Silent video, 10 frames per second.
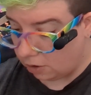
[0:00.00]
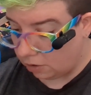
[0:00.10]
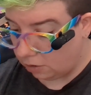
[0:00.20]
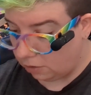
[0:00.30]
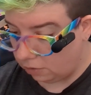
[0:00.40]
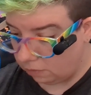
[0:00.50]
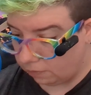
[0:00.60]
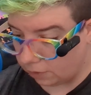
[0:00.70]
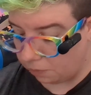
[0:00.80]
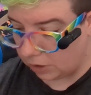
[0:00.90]
all
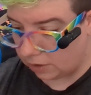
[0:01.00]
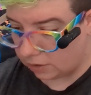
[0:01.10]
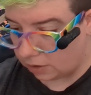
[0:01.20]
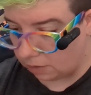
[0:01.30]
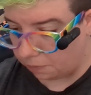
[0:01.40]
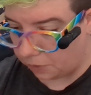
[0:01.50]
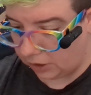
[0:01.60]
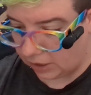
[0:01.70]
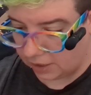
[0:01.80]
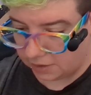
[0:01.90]
from this
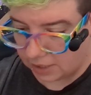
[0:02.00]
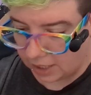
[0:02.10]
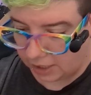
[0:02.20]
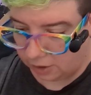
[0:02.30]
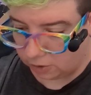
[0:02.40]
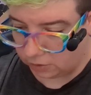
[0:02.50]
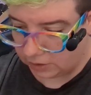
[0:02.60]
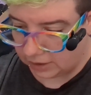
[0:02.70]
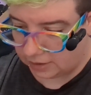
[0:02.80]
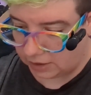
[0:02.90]
company
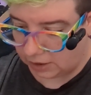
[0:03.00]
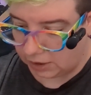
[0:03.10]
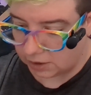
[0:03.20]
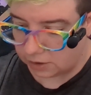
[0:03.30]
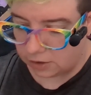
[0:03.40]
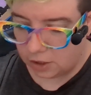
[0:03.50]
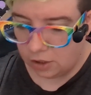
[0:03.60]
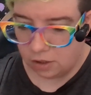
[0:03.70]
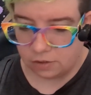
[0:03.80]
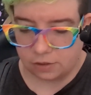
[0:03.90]
Entangled Teen,
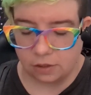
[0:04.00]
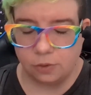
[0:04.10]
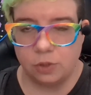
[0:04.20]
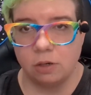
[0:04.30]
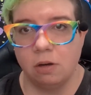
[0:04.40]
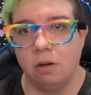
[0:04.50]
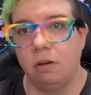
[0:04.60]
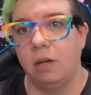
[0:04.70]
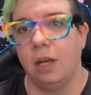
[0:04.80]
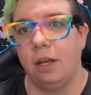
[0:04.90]
so they're
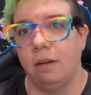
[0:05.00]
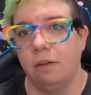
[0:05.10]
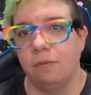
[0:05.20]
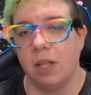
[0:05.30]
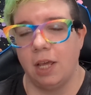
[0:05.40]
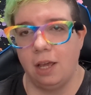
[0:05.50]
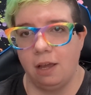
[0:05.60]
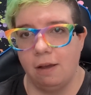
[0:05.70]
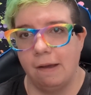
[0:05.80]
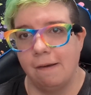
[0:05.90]
all kind of like,